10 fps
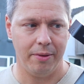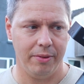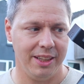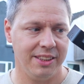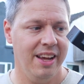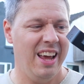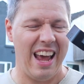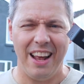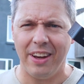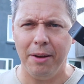cameras.
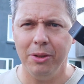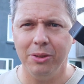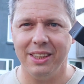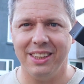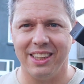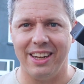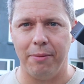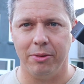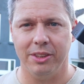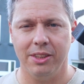And I'm using this
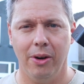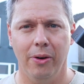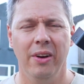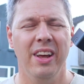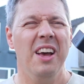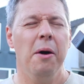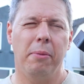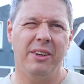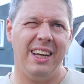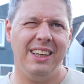adapter, so
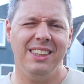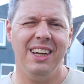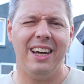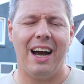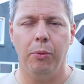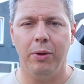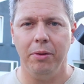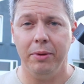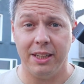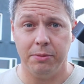potentially I
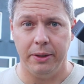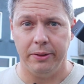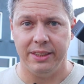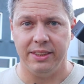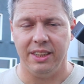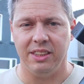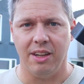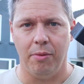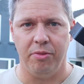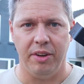will be experiencing
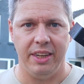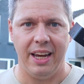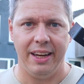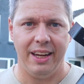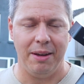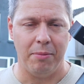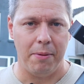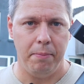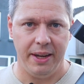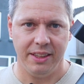some vignetting in
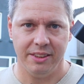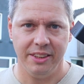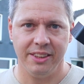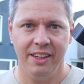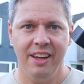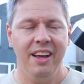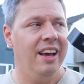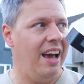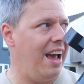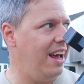my pictures.
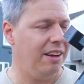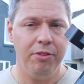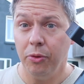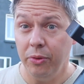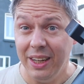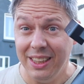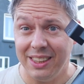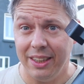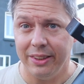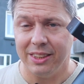And if you're really
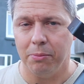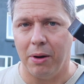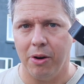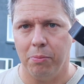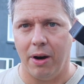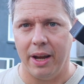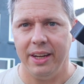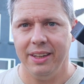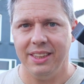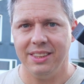serious about
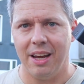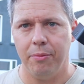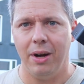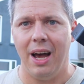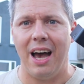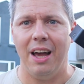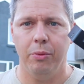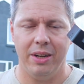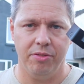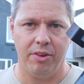buying this camera, I
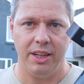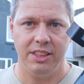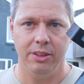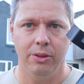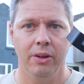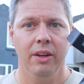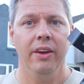would advise you